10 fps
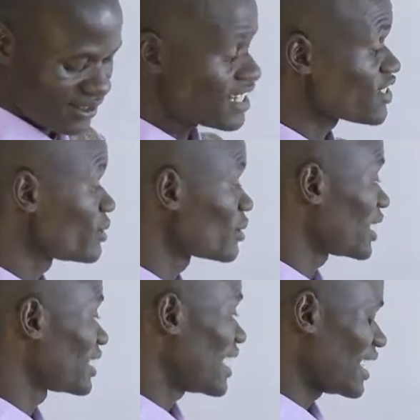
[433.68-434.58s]
Let's
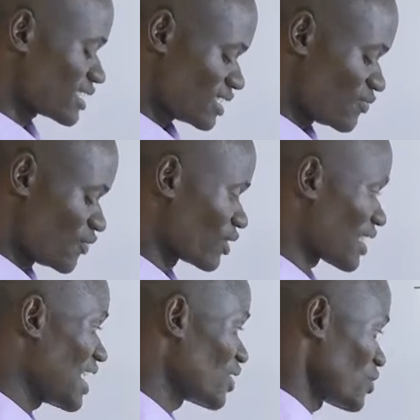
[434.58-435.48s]
look at the active
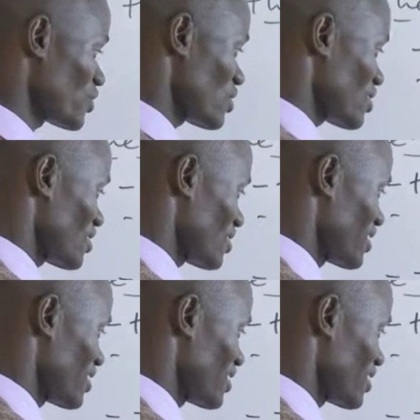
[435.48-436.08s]
volcanoes,